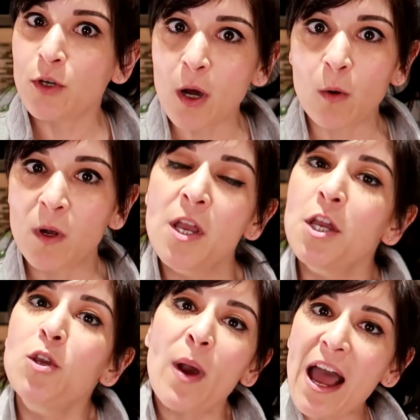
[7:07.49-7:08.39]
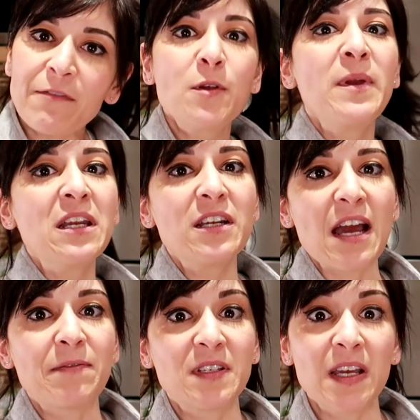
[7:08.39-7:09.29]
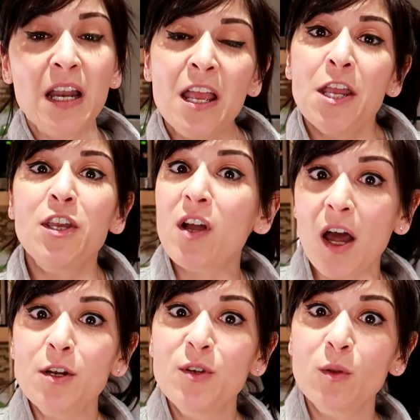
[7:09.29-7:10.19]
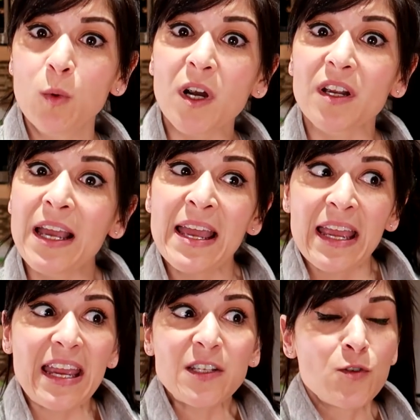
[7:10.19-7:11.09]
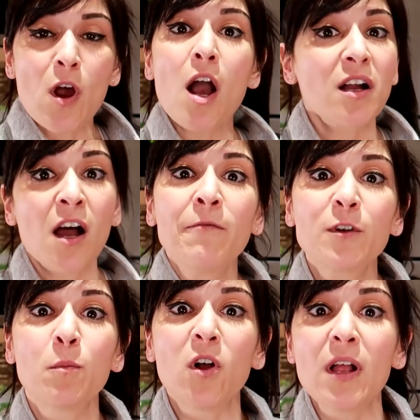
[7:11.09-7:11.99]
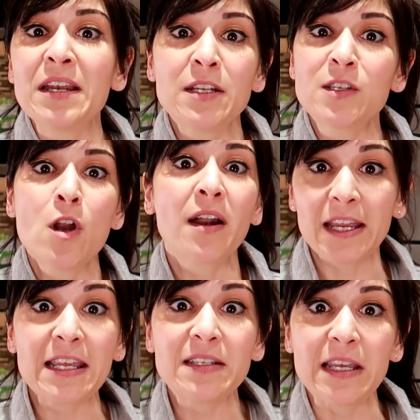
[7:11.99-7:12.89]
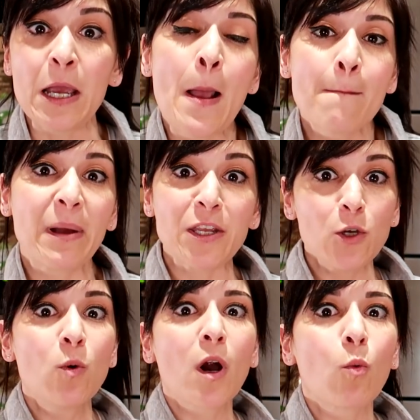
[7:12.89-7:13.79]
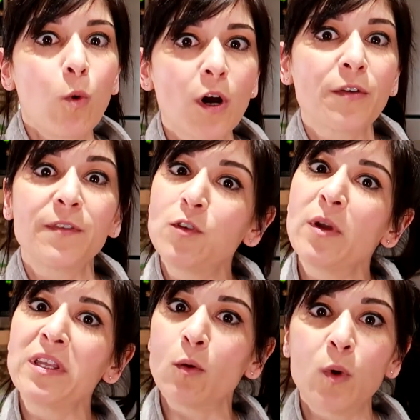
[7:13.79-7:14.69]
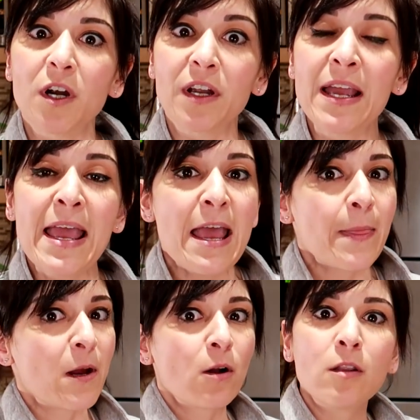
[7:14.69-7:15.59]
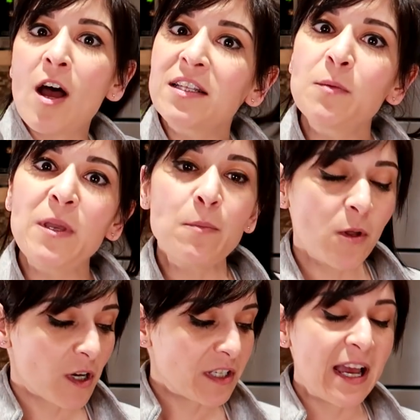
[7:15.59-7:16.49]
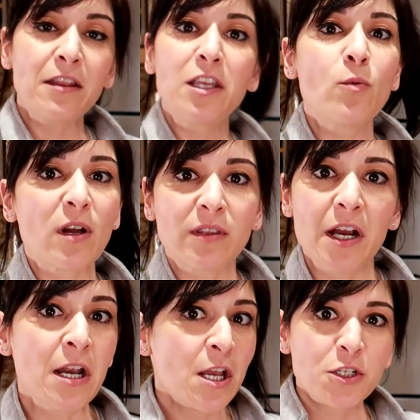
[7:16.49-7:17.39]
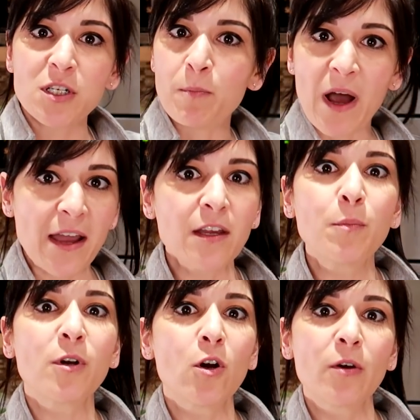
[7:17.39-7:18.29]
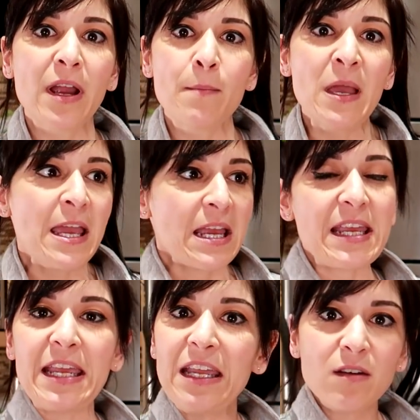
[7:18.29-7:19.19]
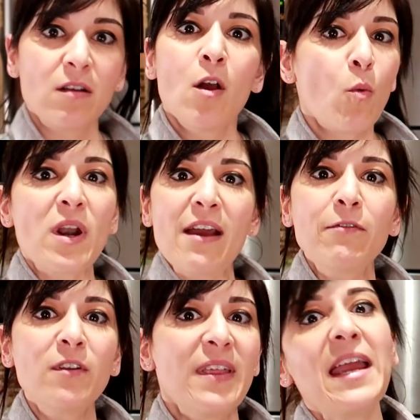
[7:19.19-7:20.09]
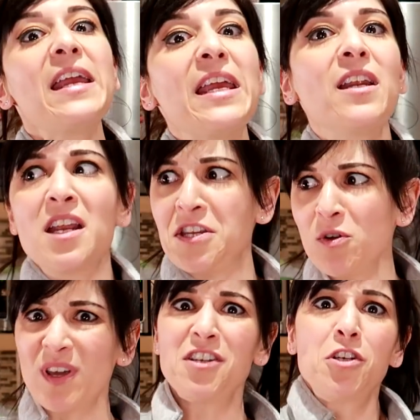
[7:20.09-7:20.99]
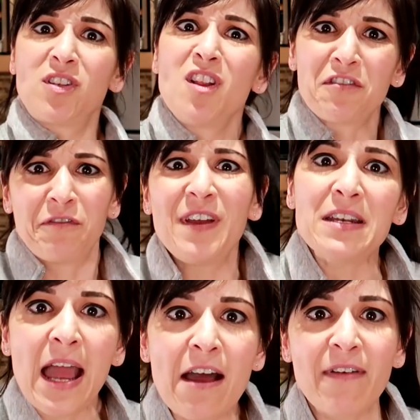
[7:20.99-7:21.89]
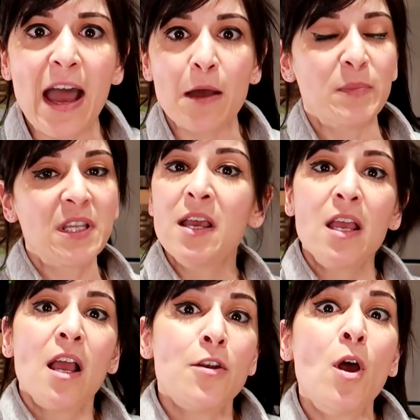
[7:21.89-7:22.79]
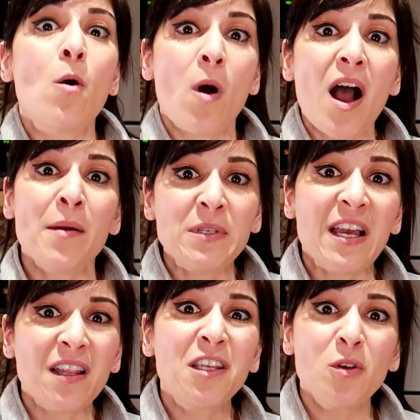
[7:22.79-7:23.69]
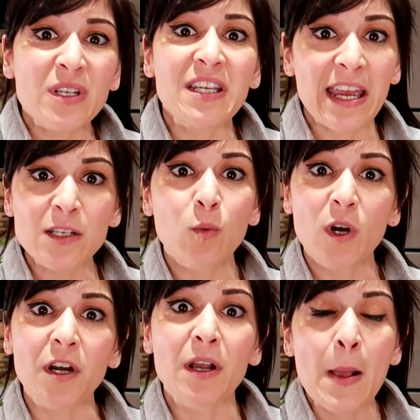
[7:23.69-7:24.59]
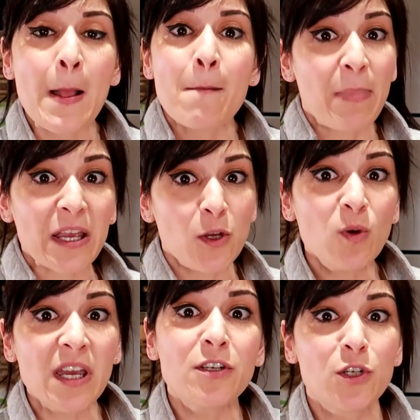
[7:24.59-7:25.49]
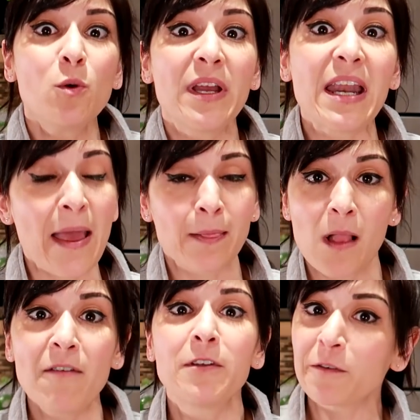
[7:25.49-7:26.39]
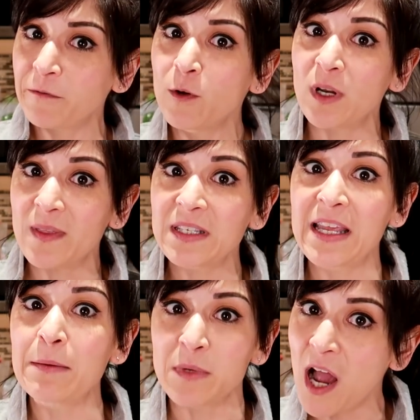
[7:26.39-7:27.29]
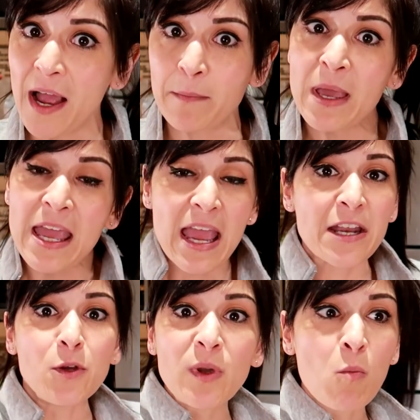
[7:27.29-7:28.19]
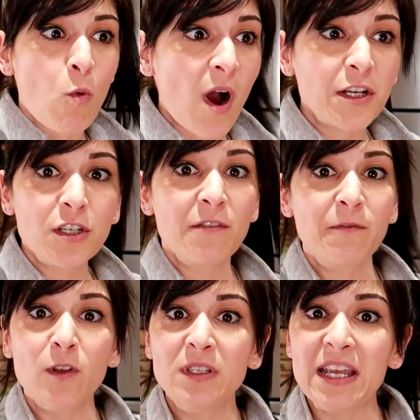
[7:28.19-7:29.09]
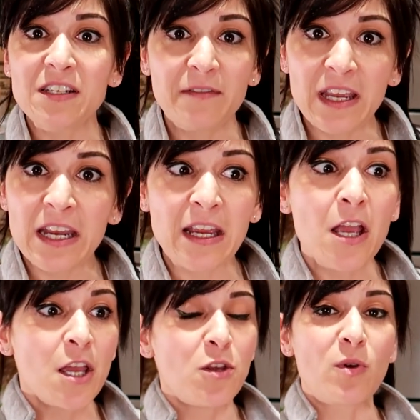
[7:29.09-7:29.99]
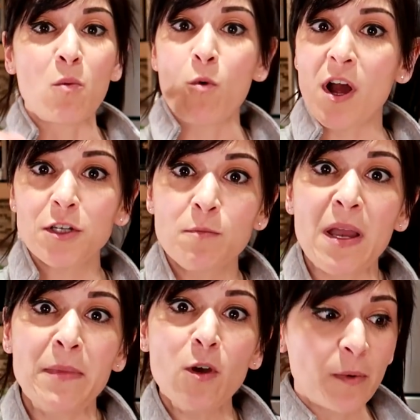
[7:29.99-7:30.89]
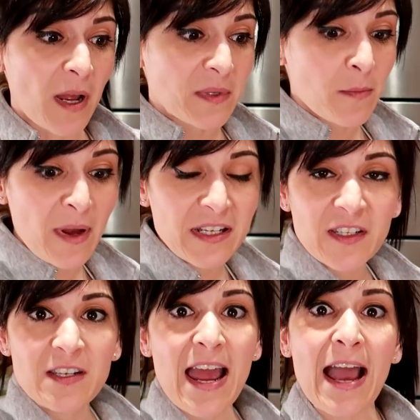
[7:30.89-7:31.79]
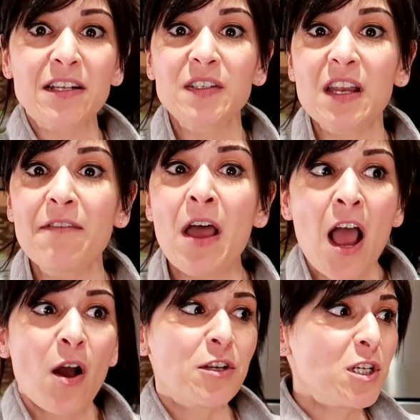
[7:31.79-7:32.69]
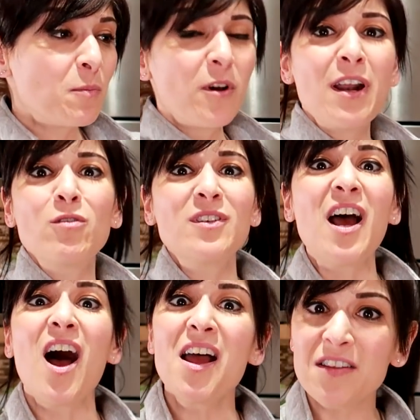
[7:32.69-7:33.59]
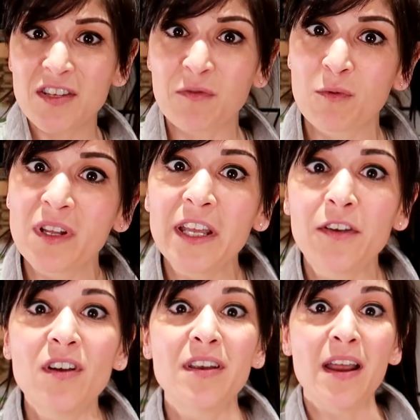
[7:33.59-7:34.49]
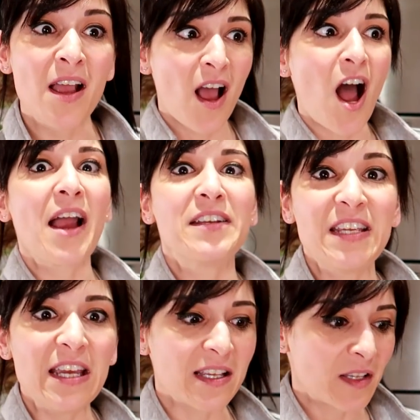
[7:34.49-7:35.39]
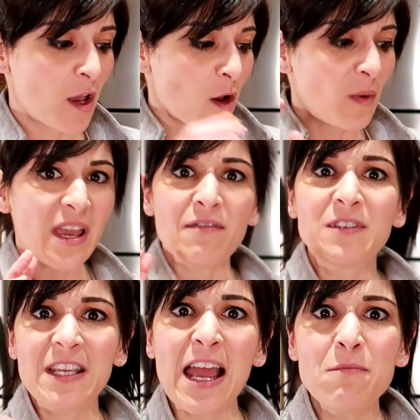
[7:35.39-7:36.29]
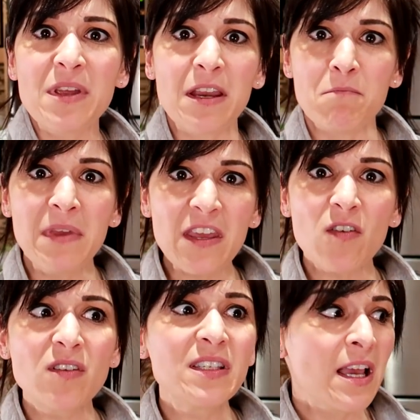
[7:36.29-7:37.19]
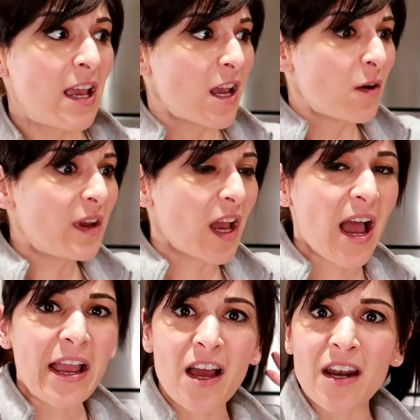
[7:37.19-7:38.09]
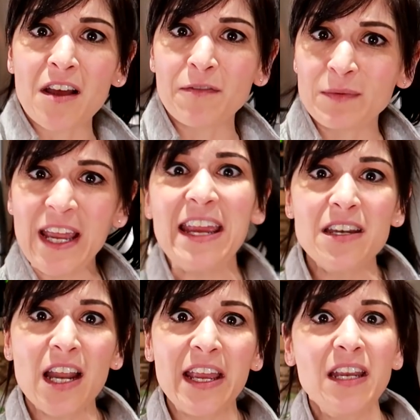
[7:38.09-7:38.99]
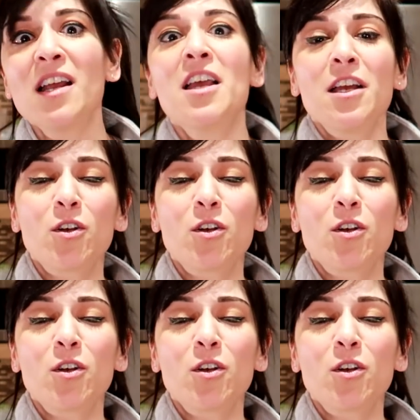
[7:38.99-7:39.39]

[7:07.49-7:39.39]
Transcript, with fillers: No, you have to be in a deficit. You have got to do the work. It's not comfortable and it's not easy, but you are worth doing the work. There are lots of people that are telling you out there just buy their program, eat whatever they eat, and you can just look fit and have abs. No, I'm telling you, it takes work. But you can do it and love your food at the same time. And you can watch the full days of eating, you can watch my meal preps and my snack stuff. I just put out tons of really good ideas. We have 10 minute meals, we, I got a date night.